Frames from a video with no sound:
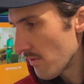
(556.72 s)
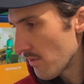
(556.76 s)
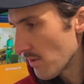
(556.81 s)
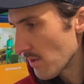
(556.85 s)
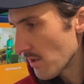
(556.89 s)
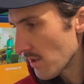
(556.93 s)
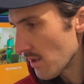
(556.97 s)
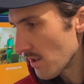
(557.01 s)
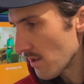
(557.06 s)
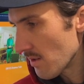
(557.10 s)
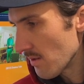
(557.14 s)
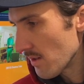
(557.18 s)
Was
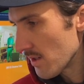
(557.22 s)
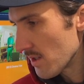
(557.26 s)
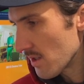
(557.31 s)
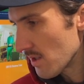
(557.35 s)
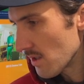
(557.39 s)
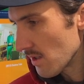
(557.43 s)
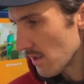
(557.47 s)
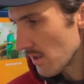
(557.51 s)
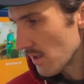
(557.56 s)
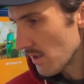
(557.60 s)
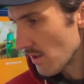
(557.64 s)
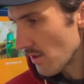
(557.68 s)
it
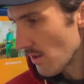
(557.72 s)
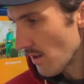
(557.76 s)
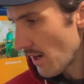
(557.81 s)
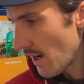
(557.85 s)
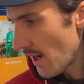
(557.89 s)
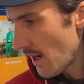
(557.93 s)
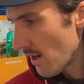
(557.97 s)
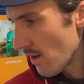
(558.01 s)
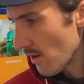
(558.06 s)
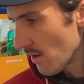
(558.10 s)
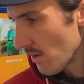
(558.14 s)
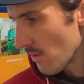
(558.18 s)
originally
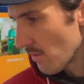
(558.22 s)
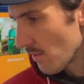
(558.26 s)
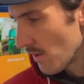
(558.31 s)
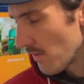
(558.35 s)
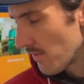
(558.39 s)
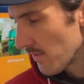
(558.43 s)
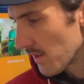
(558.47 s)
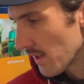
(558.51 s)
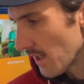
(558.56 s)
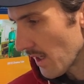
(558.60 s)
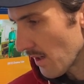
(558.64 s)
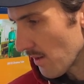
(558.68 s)
gray or
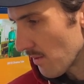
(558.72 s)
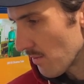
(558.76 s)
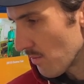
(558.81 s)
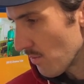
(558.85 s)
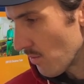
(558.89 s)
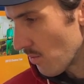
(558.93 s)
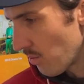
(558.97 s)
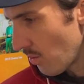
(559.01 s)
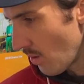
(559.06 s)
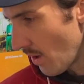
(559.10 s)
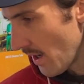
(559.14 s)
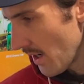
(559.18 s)
even like
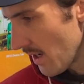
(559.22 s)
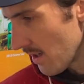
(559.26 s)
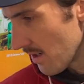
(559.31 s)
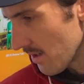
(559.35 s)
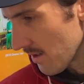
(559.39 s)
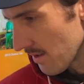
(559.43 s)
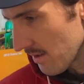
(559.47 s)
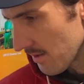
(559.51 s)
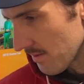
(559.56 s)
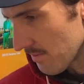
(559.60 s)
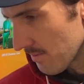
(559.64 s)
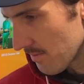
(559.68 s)
white
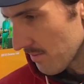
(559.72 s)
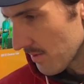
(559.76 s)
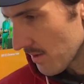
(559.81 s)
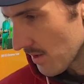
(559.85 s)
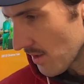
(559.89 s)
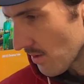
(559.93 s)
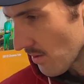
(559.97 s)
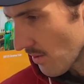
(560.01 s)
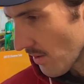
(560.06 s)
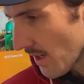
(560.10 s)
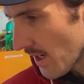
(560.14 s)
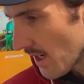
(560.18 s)
or
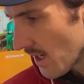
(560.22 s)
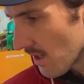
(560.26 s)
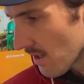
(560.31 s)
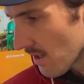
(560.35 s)
green